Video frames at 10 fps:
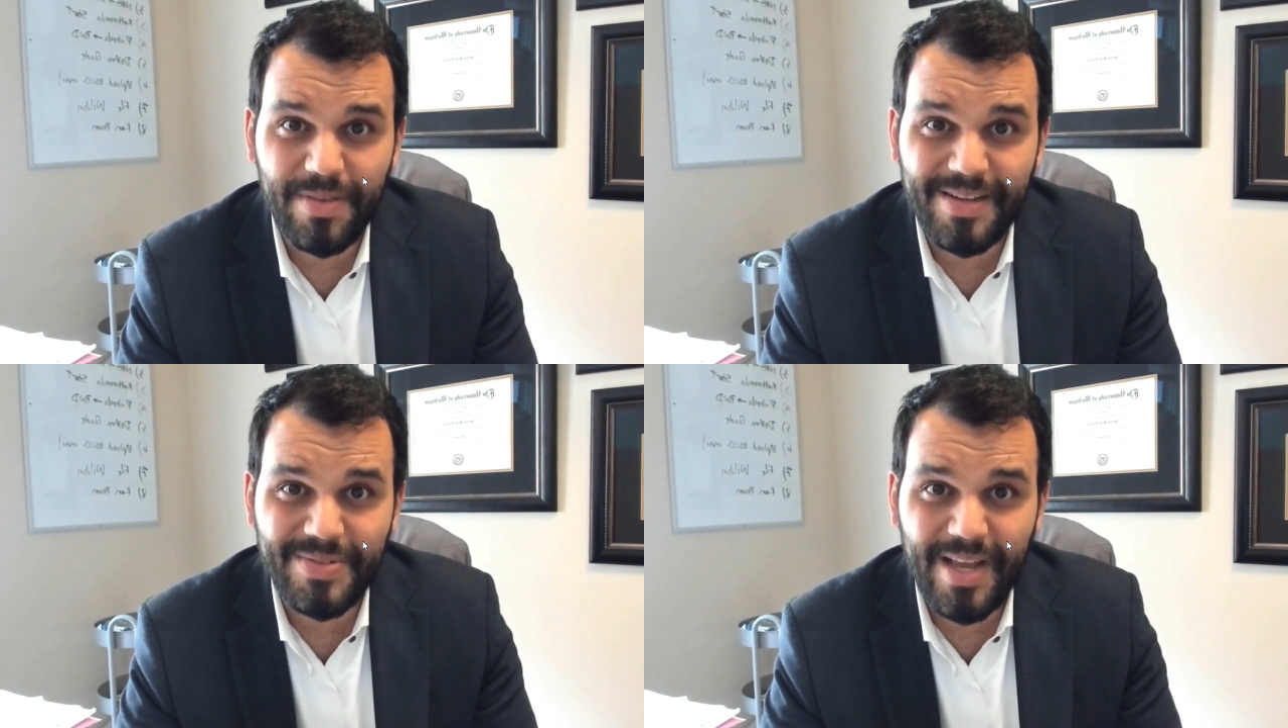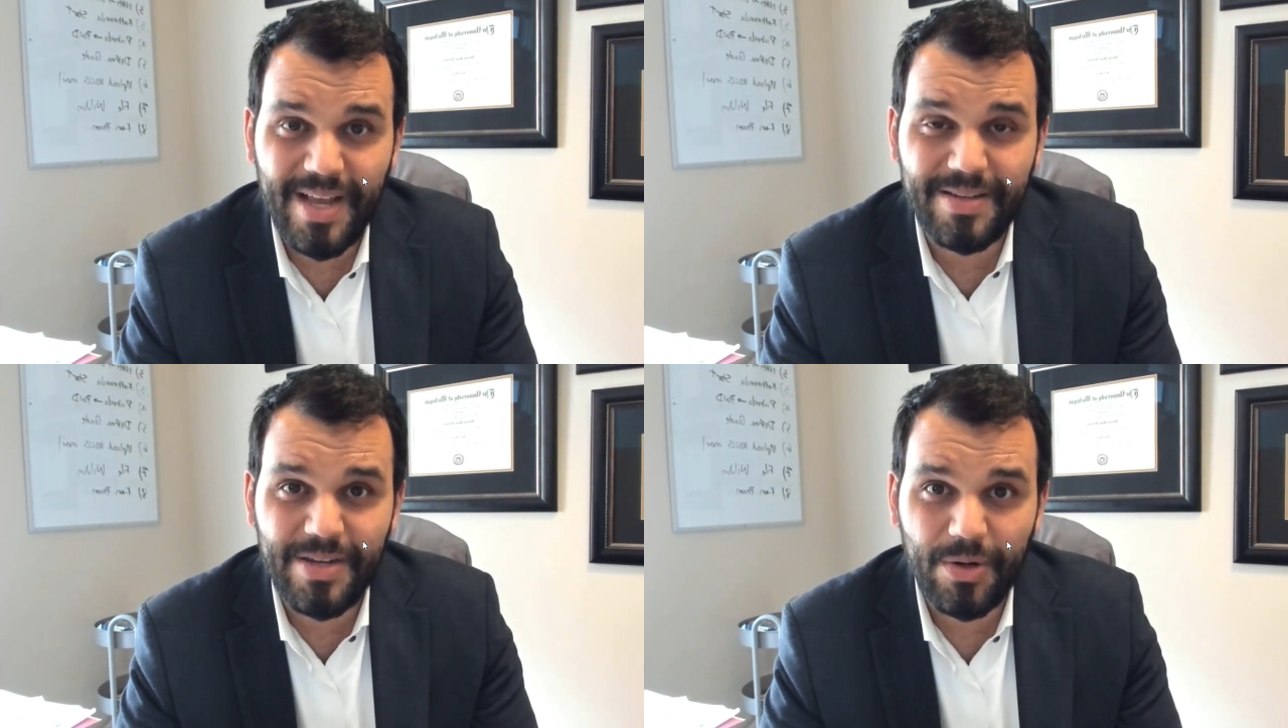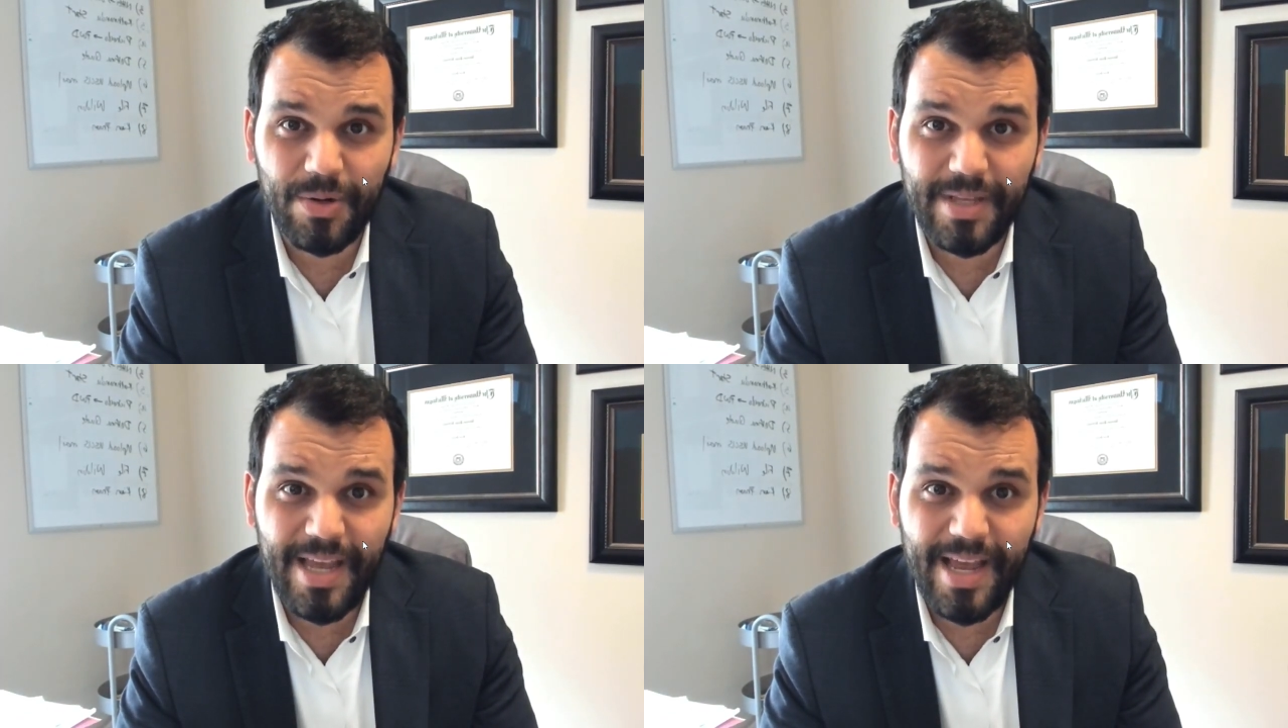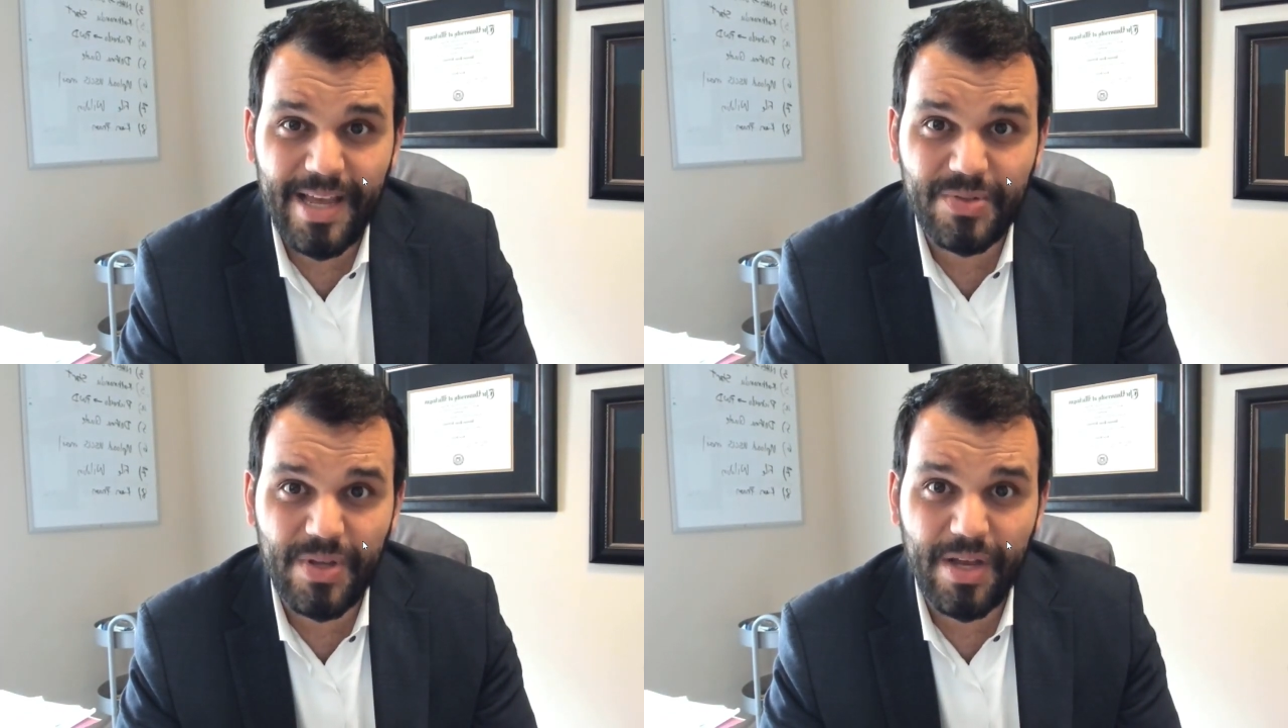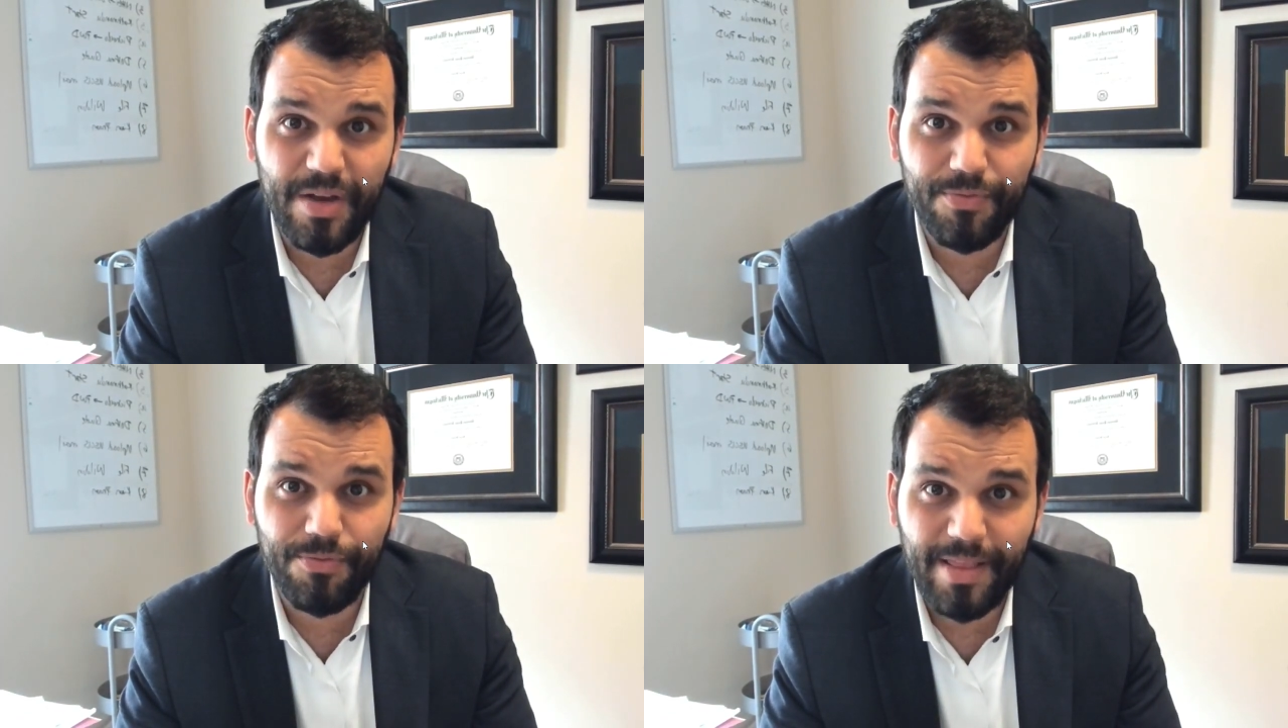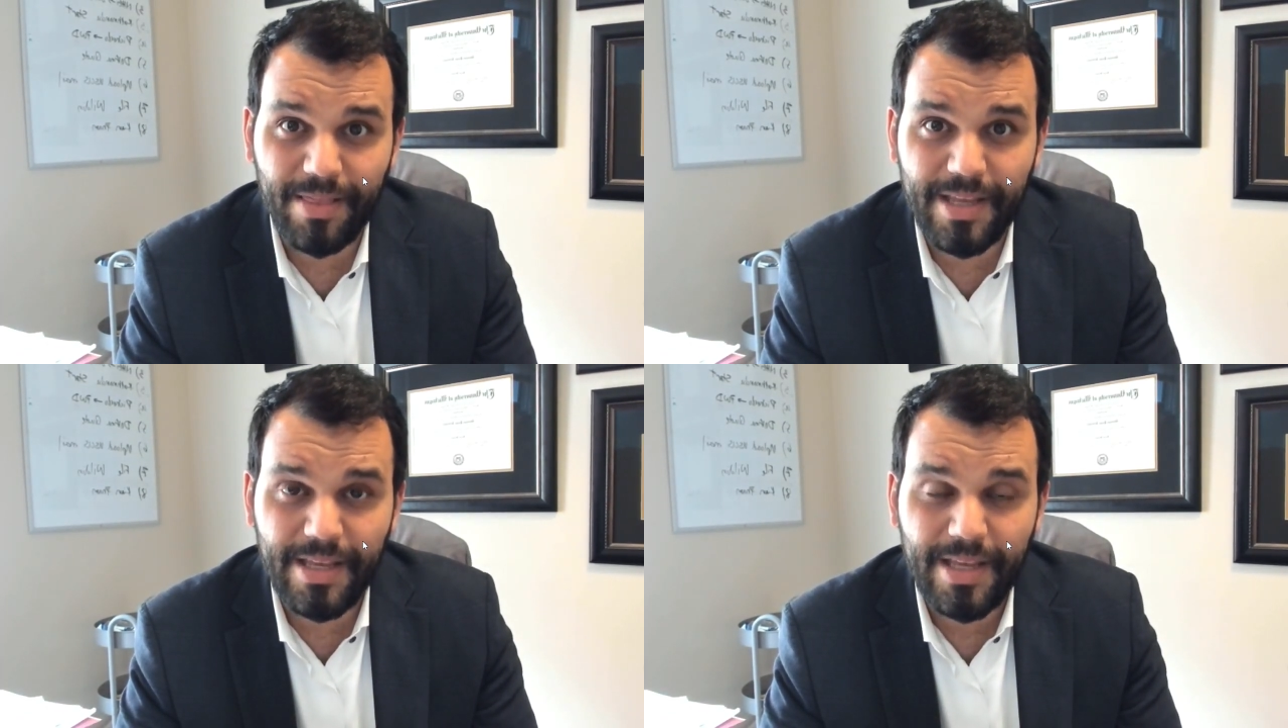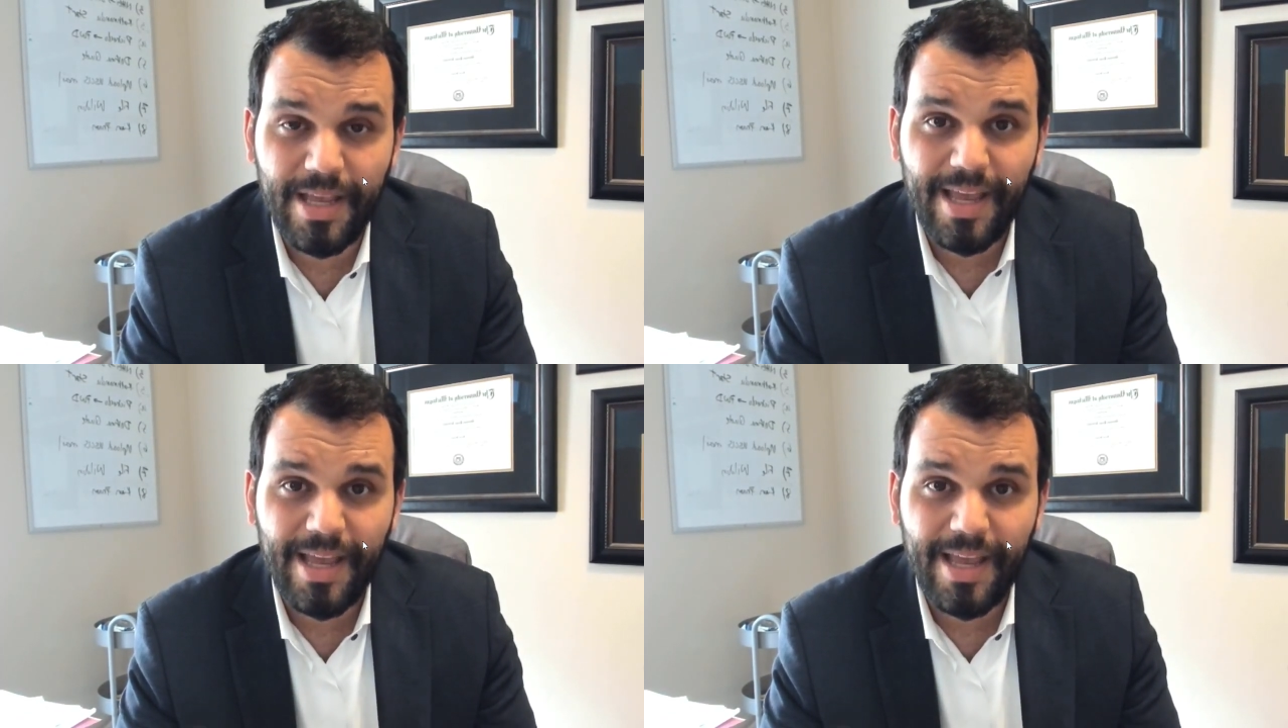that is not nearly as friendly